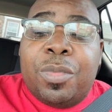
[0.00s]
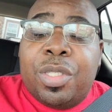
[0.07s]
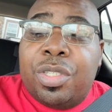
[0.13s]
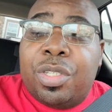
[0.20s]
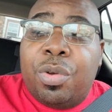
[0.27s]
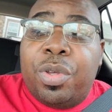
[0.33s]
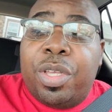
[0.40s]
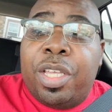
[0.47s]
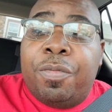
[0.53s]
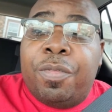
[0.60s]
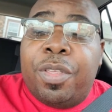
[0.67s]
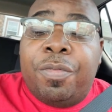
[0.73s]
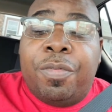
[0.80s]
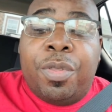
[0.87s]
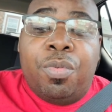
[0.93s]
So
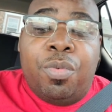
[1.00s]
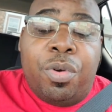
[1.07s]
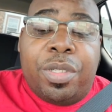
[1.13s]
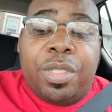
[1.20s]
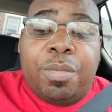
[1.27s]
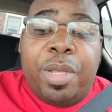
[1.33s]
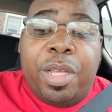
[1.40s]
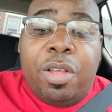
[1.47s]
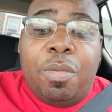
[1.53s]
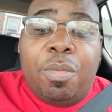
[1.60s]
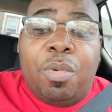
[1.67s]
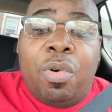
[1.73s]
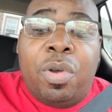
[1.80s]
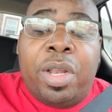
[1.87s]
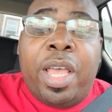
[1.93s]
if you want some help
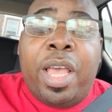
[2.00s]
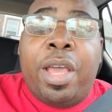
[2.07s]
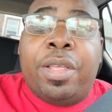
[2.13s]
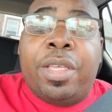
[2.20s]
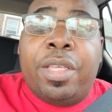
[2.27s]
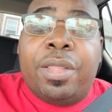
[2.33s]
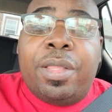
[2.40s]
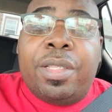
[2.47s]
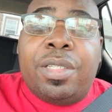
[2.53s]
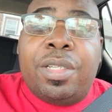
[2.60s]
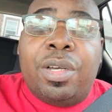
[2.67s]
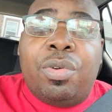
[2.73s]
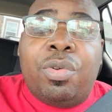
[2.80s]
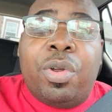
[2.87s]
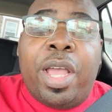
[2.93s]
on how to get this
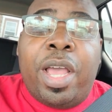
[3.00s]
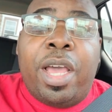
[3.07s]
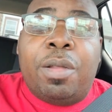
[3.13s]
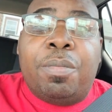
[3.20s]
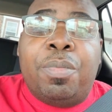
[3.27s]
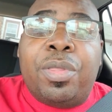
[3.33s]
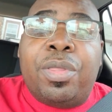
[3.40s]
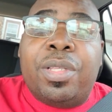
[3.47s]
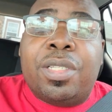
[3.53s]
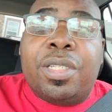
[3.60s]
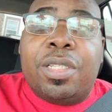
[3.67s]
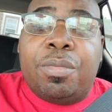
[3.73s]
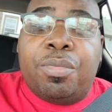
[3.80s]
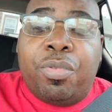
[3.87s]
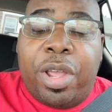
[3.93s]
done or how to put this
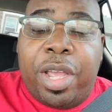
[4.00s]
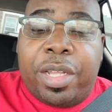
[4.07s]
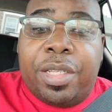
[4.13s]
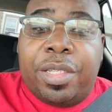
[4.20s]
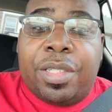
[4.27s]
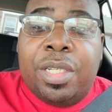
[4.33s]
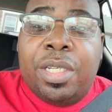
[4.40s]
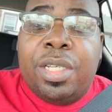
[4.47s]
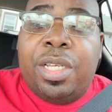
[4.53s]
into practice